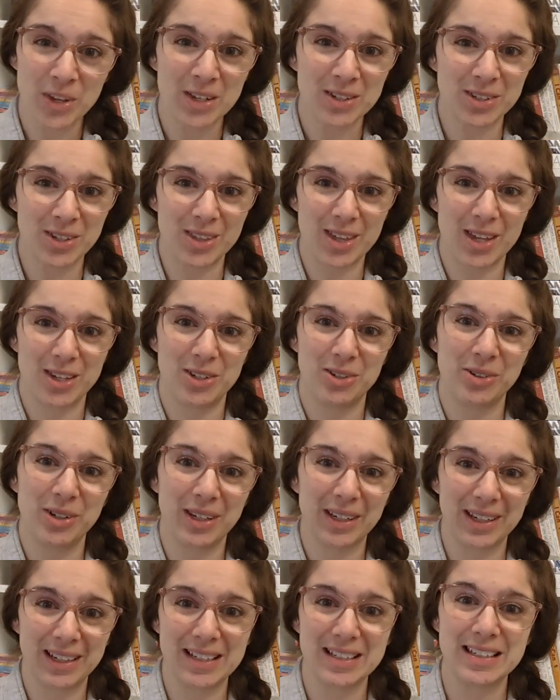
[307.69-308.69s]
so that you
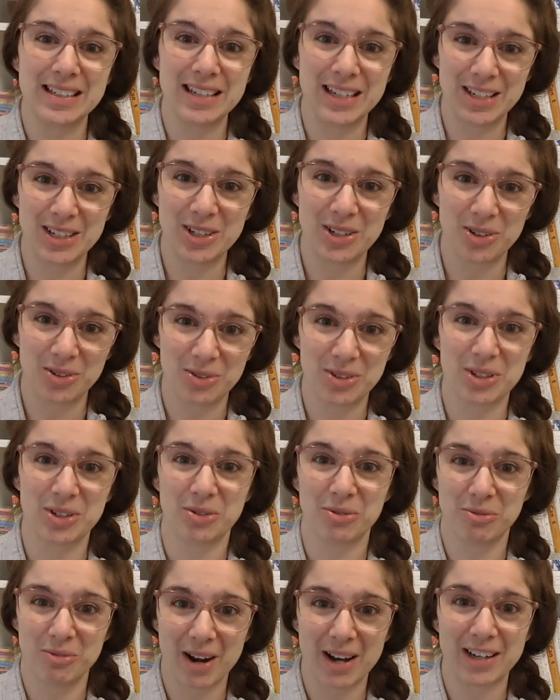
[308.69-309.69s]
can continue
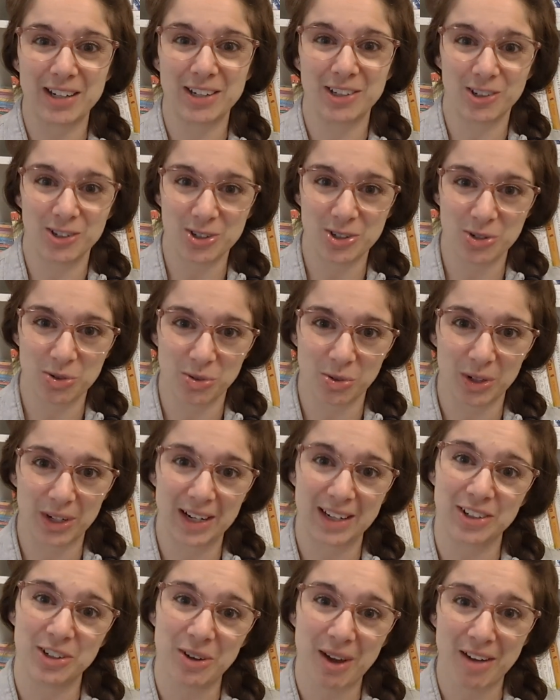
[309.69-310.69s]
to write your
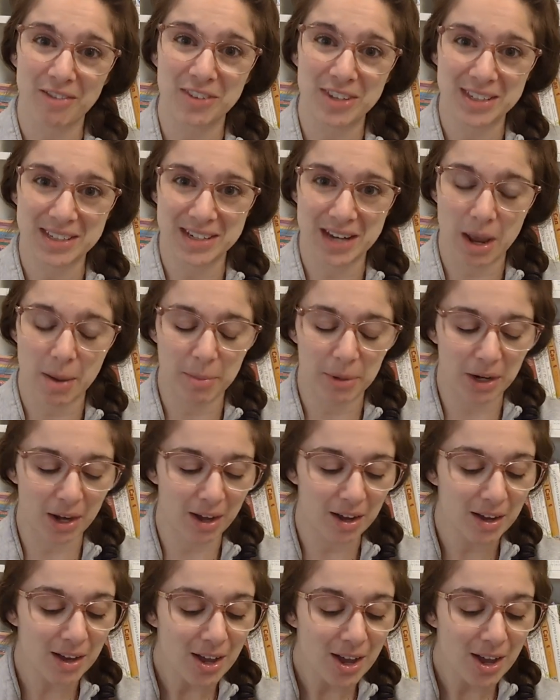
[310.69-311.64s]
story and you have the stamina.